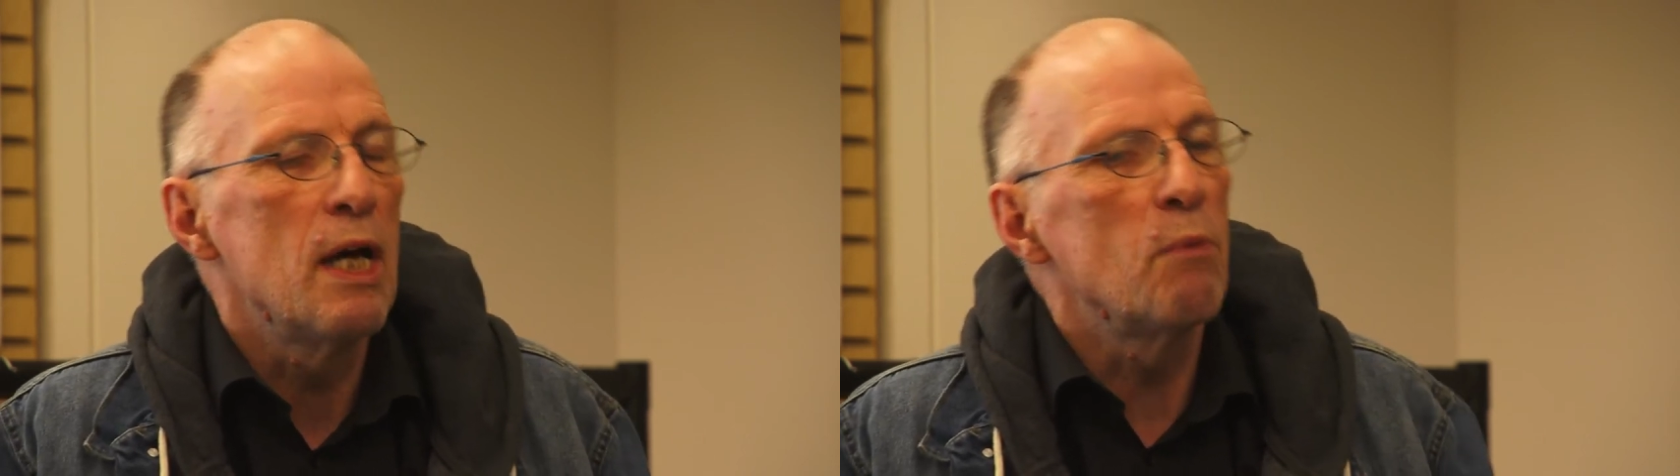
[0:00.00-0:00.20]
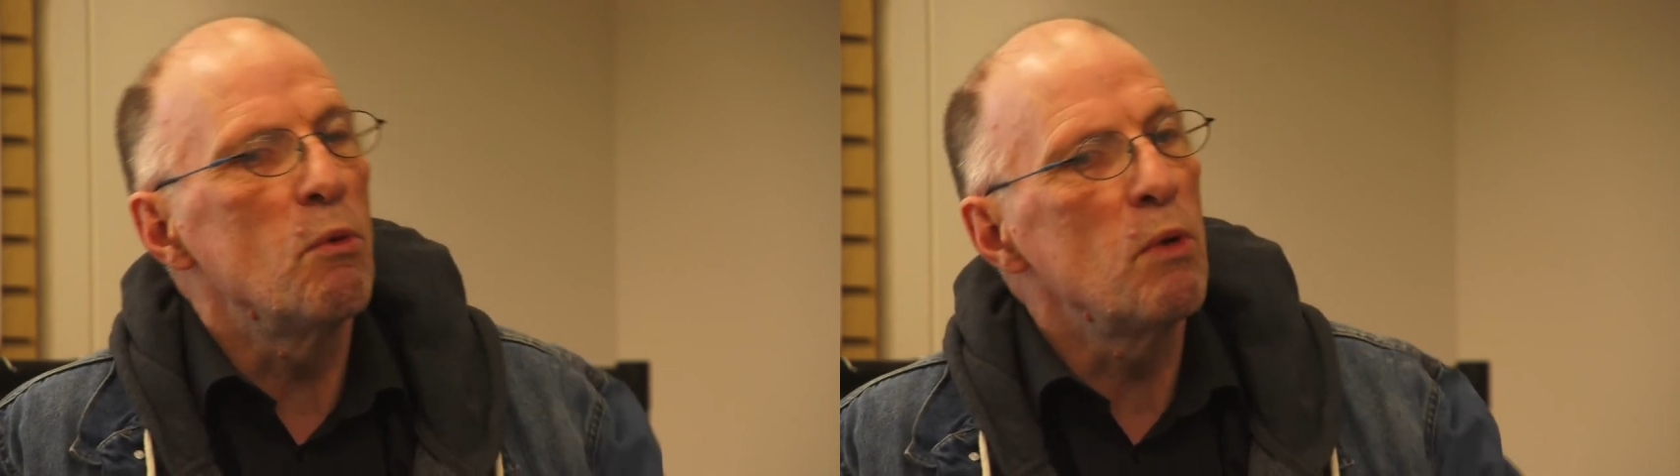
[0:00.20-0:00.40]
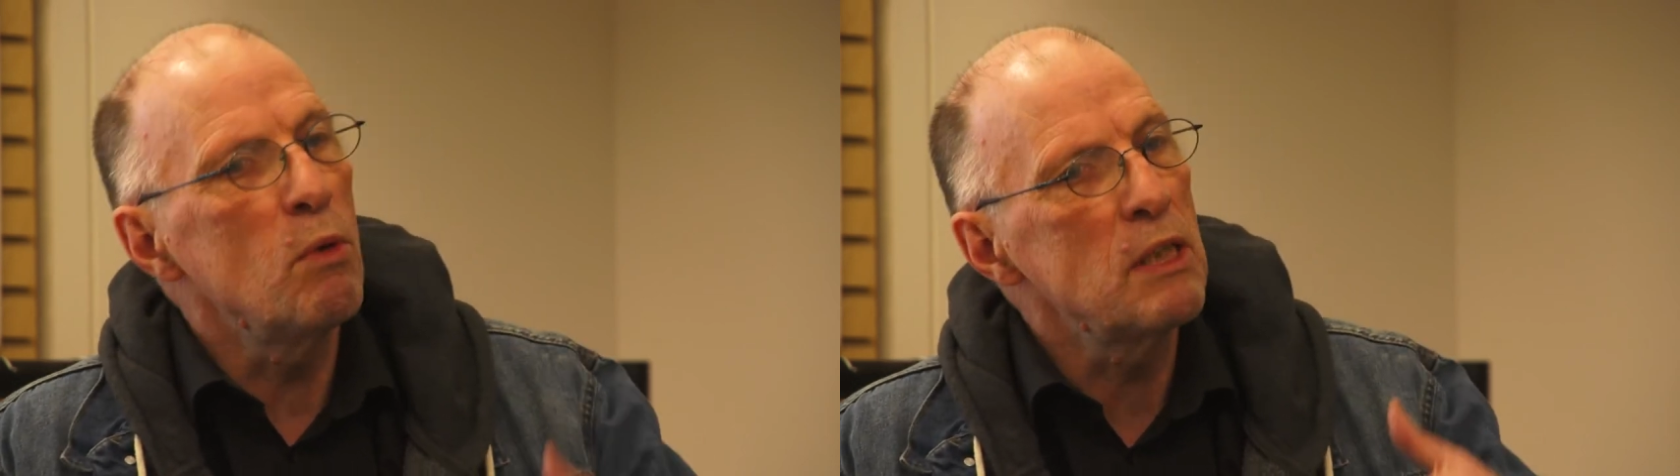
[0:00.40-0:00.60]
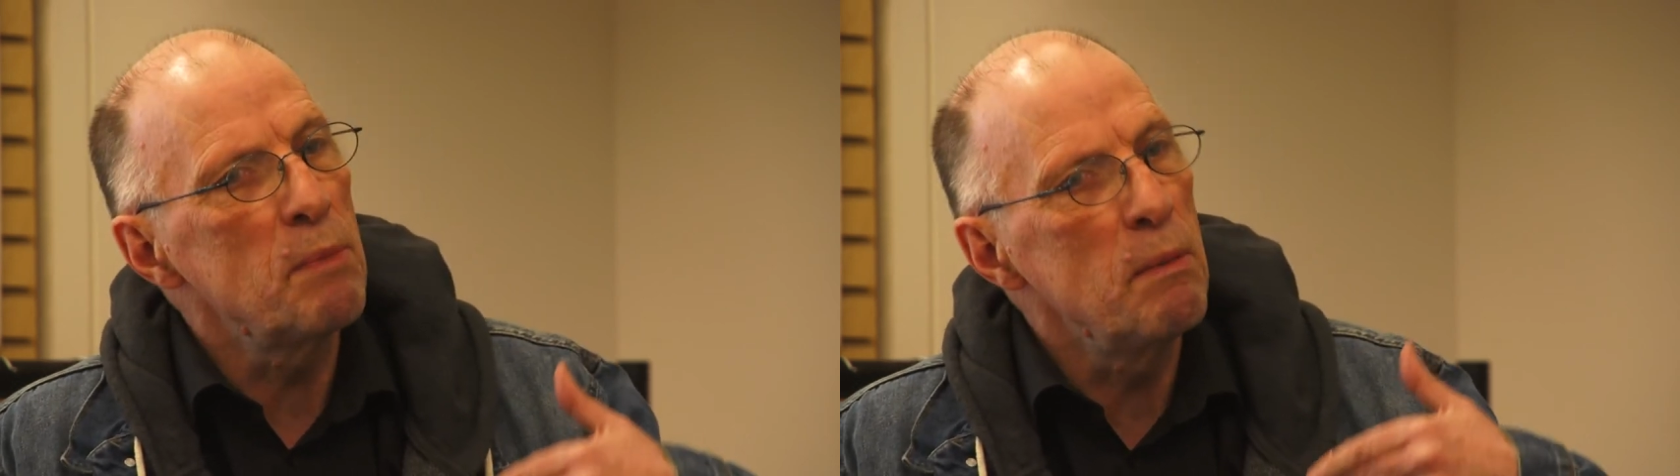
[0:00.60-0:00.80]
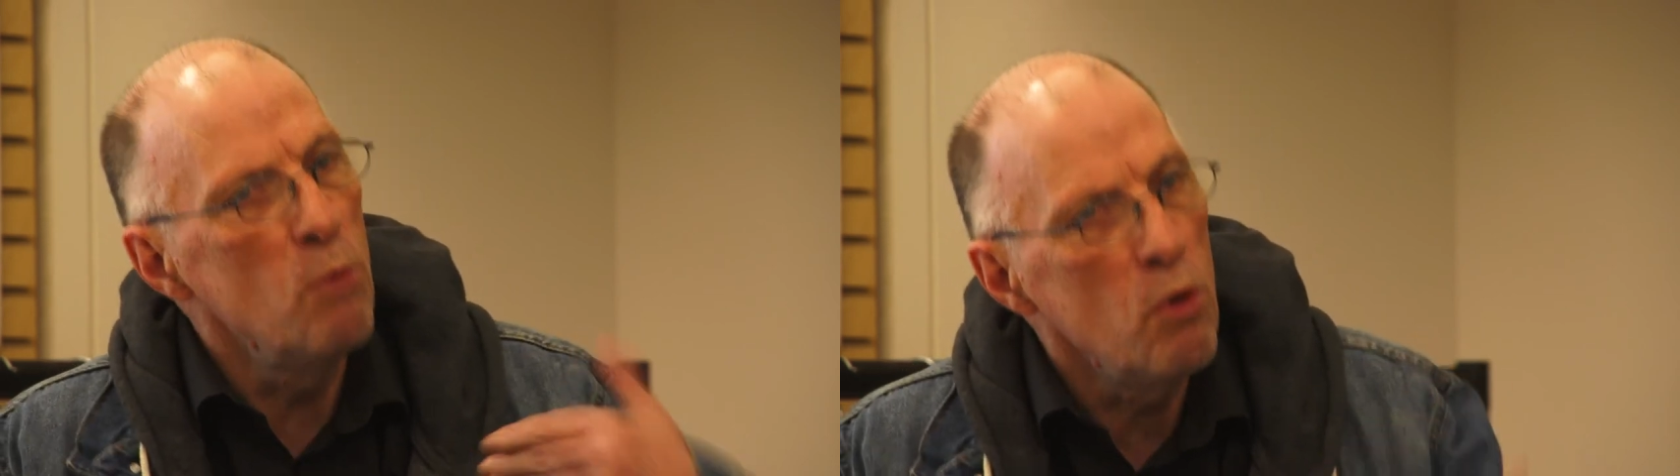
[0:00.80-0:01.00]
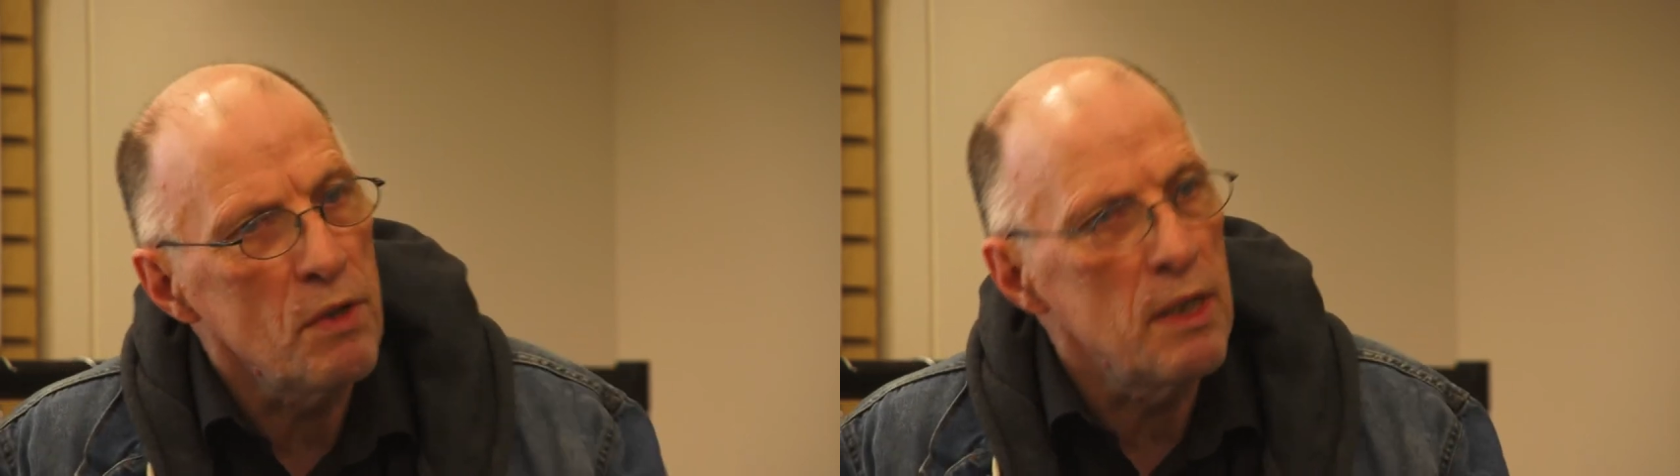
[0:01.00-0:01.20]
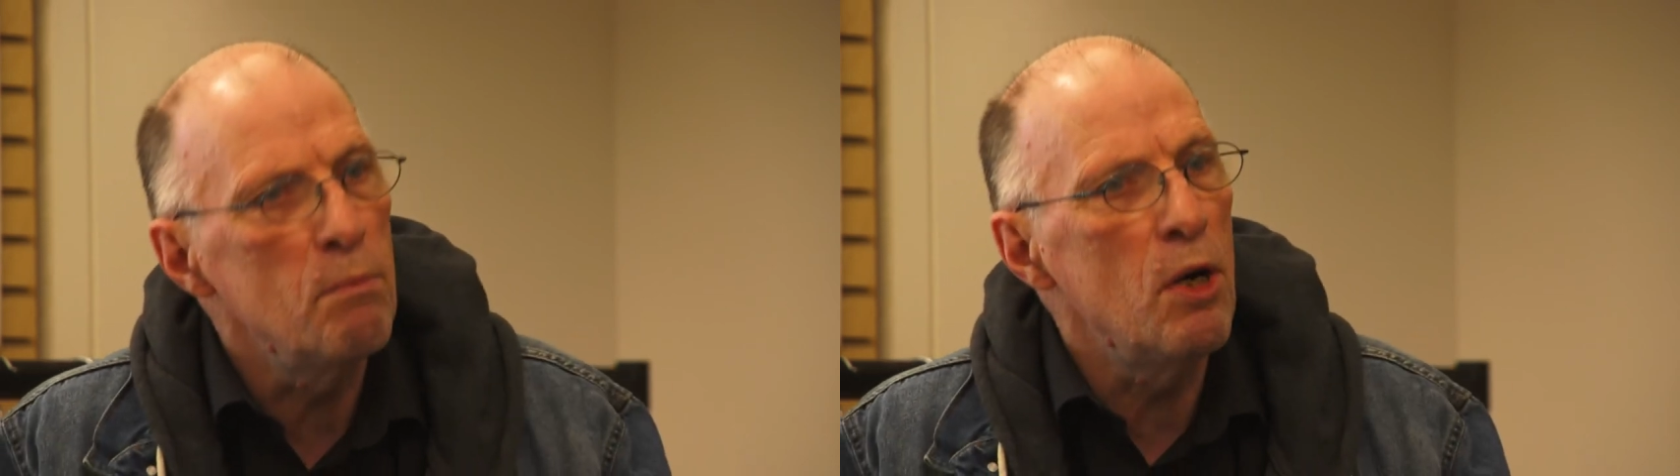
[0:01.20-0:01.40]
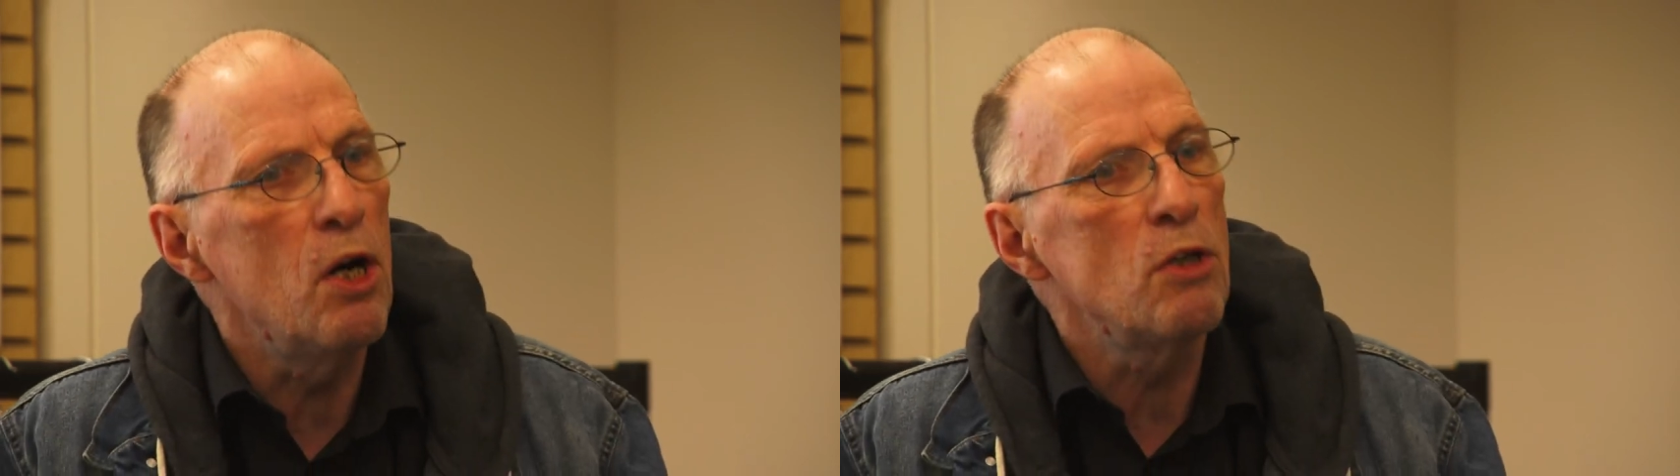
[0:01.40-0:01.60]
We want it to be more than a
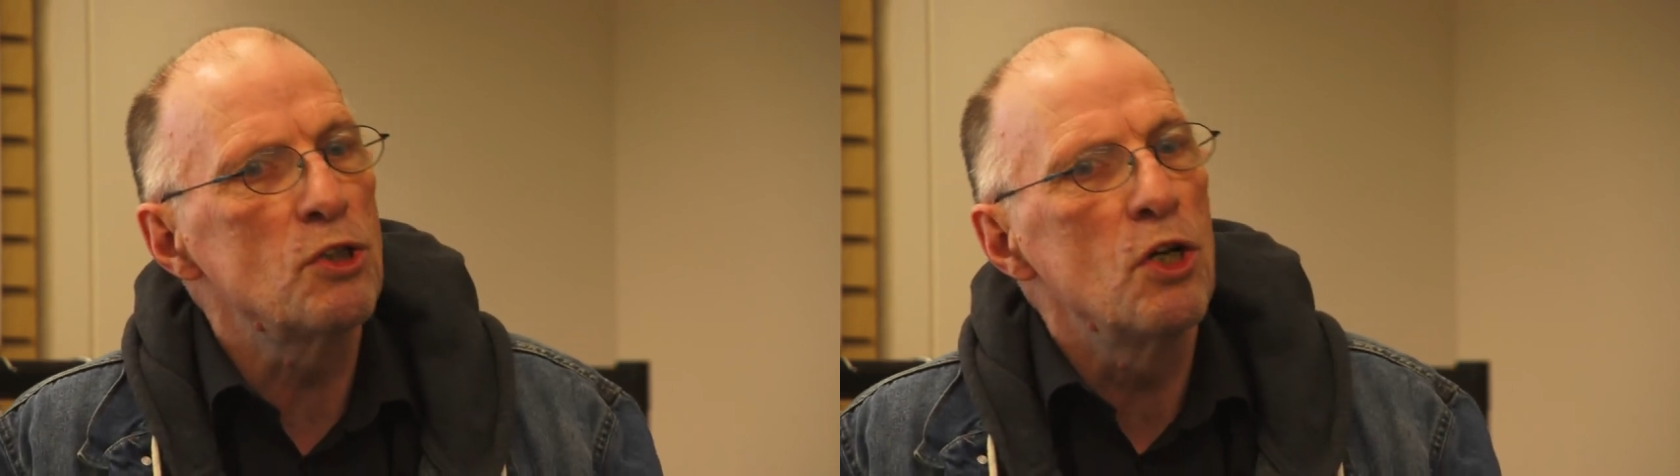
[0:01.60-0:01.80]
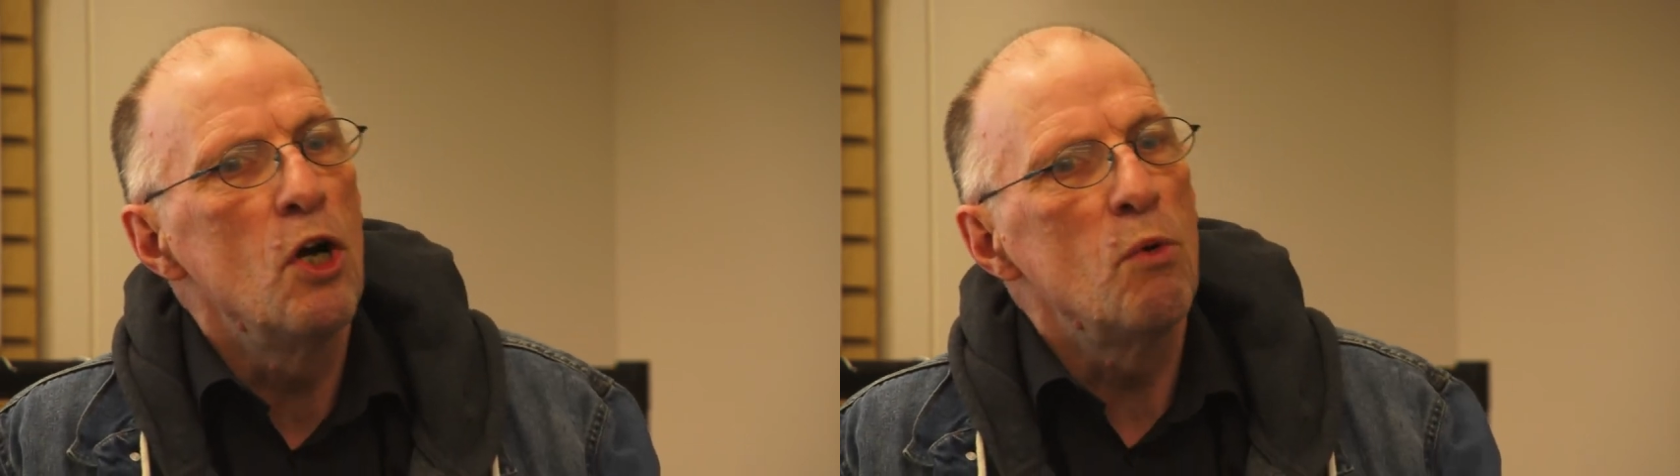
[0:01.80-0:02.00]
march.